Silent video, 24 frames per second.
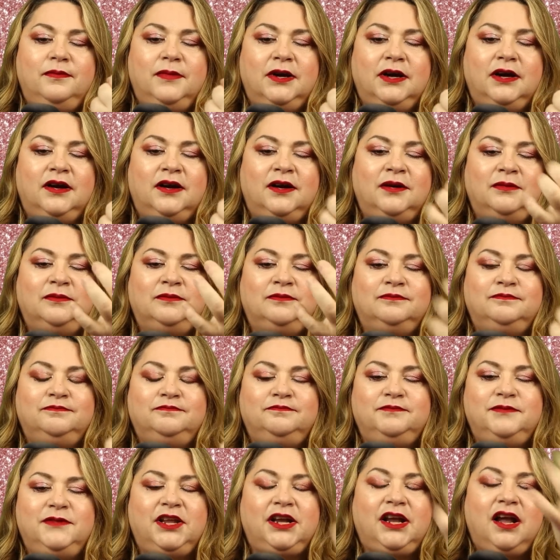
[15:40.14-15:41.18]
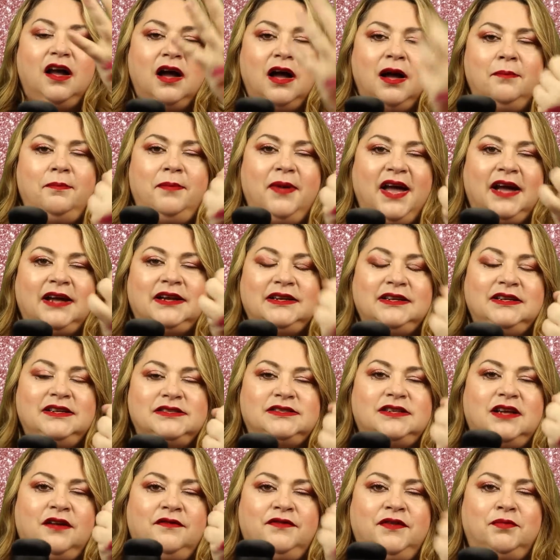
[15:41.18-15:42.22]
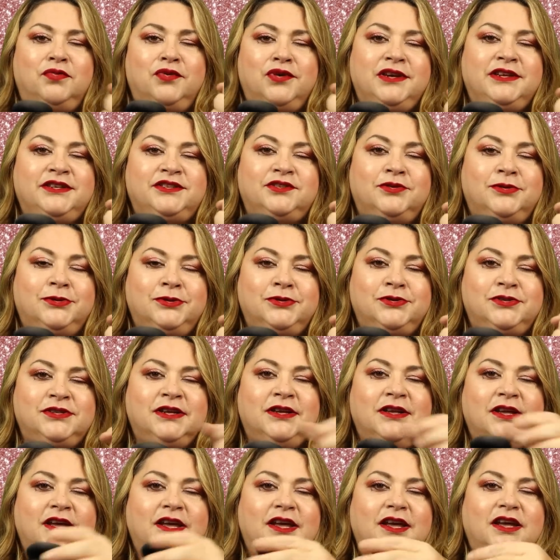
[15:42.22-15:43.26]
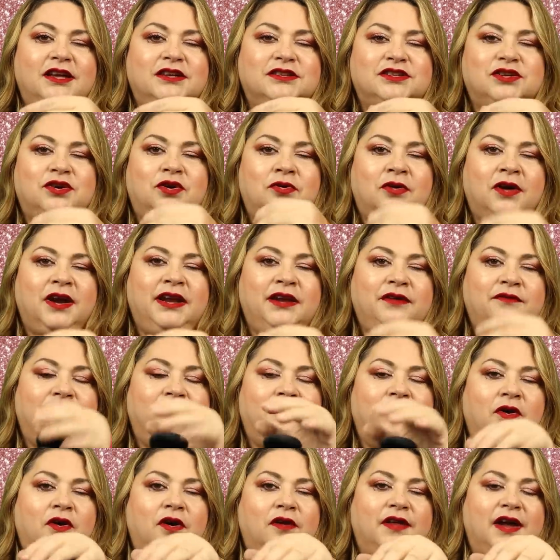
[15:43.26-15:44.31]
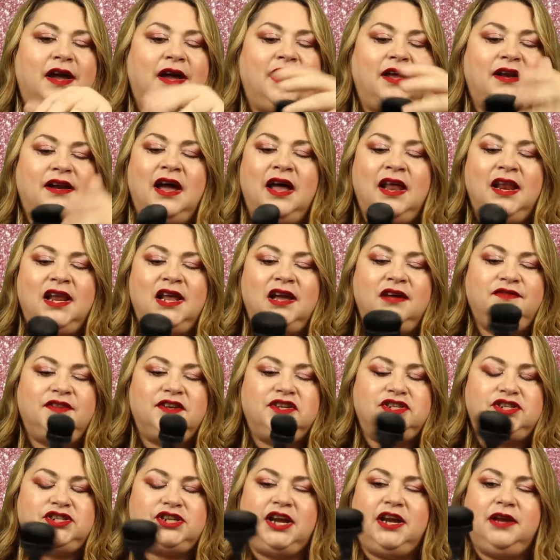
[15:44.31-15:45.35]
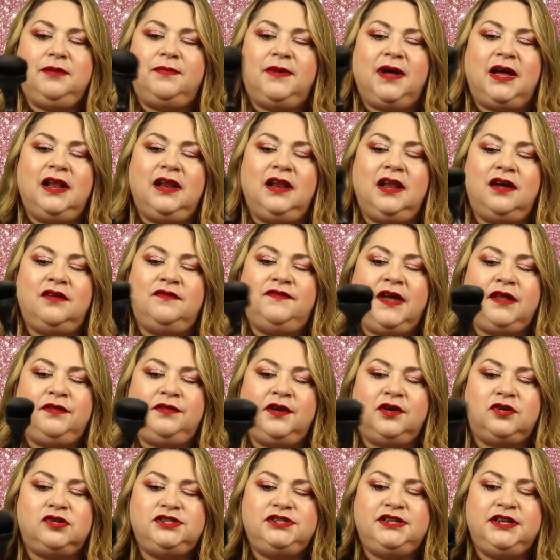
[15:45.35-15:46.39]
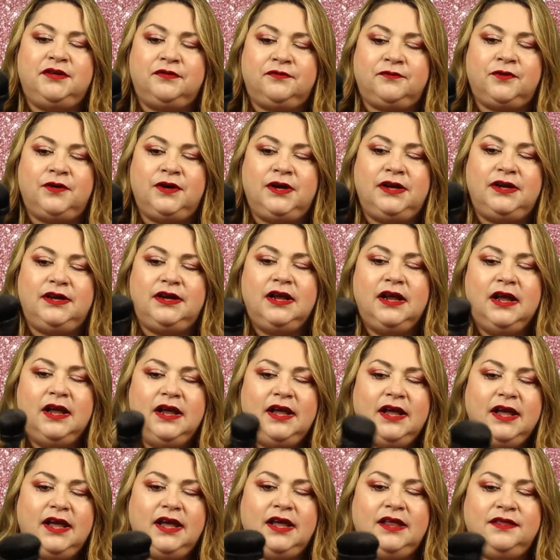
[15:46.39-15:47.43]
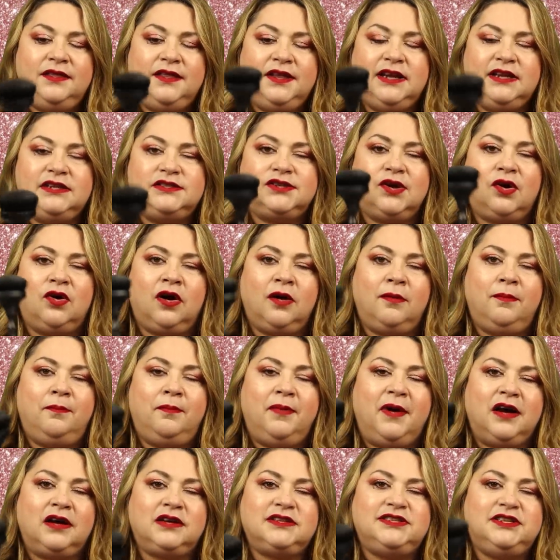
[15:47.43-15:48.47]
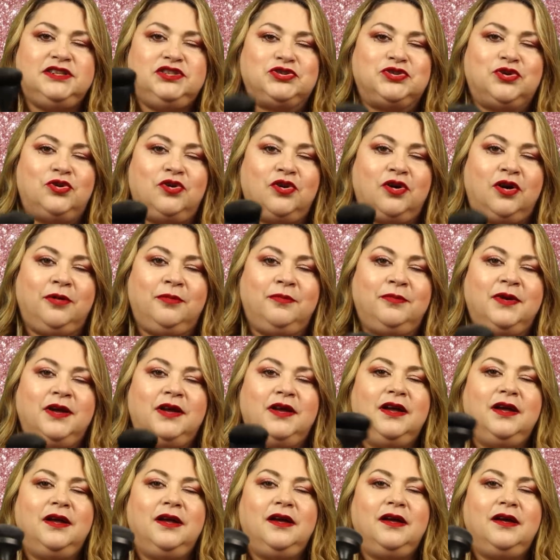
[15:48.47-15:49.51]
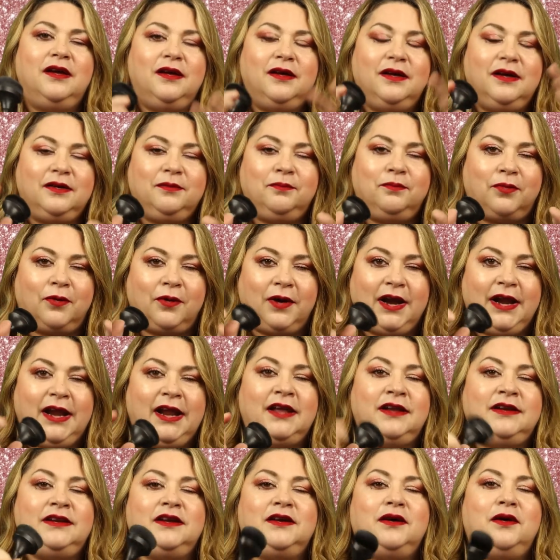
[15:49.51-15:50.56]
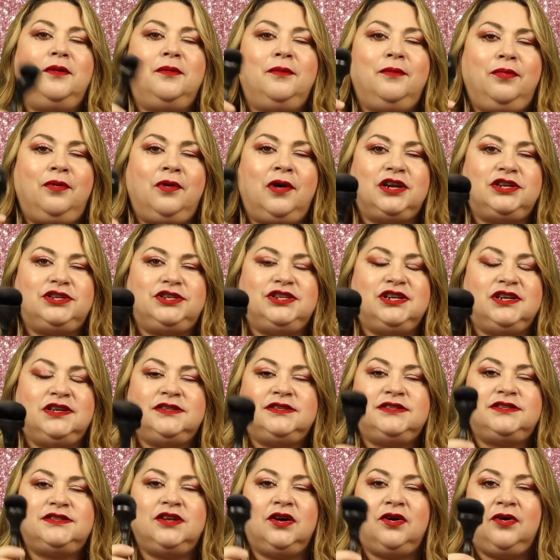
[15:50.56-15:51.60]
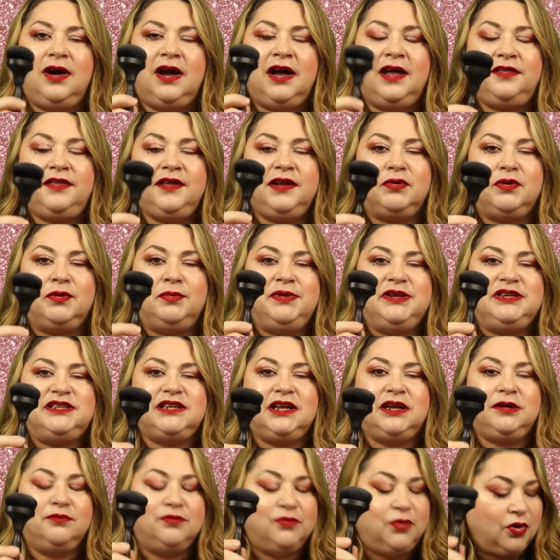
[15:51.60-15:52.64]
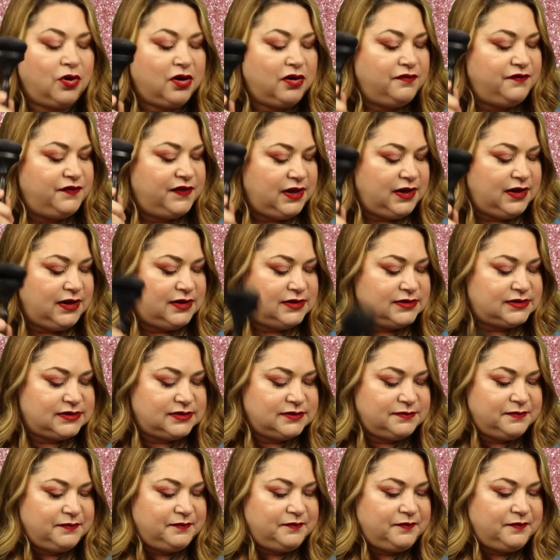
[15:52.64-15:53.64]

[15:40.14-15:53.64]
um, the compactness of the bristles is great for that. I love the shape. I love that they're different. And these are BoxyCharm brand brushes. So I think we'll be seeing more of these.